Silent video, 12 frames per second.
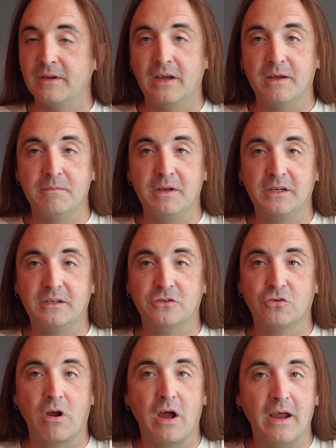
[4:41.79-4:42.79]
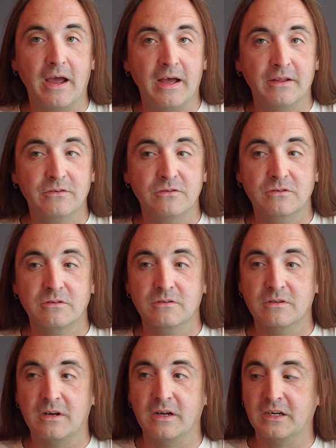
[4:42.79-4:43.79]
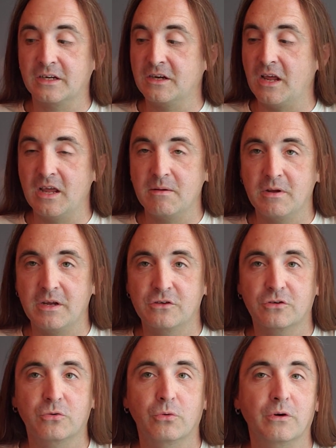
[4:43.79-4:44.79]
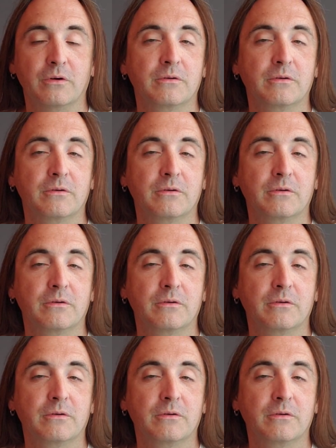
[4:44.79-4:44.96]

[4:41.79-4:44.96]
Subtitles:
and make triads, then I get an A major chord.